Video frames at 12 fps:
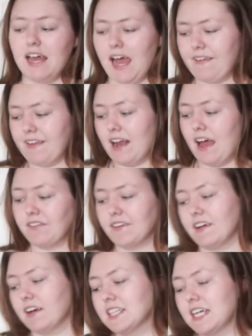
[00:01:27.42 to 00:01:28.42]
and then
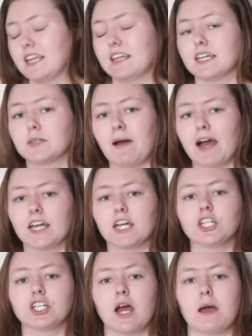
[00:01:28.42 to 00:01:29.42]
everything else in this
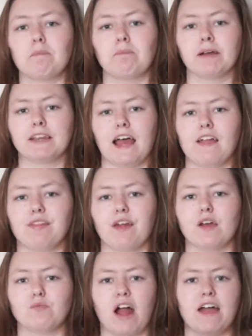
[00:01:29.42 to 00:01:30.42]
package, but then
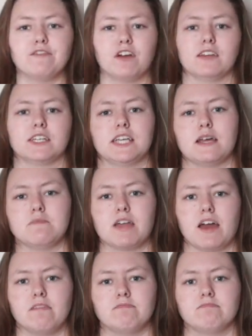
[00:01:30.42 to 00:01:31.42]
they arrived on the same day.